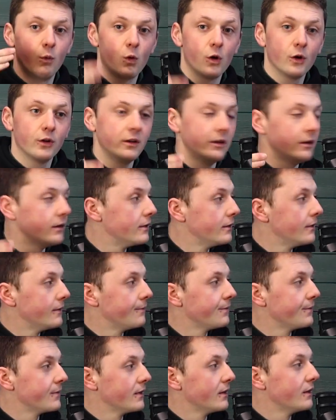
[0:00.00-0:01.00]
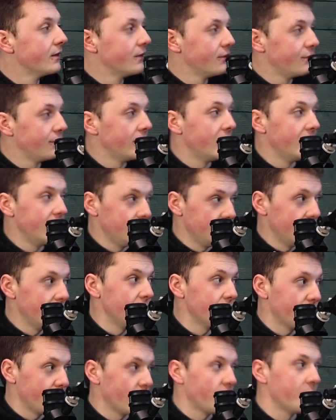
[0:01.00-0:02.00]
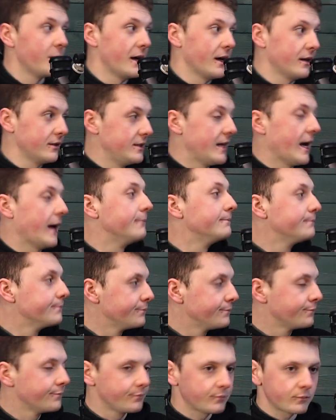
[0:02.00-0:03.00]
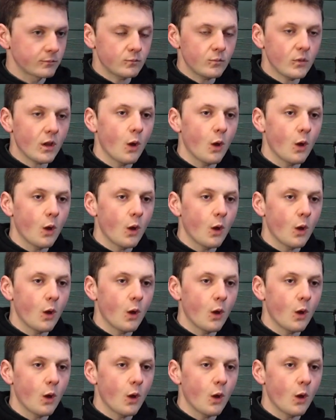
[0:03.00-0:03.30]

so your 4 beats to the bar, you've got 8 strokes total. Okay.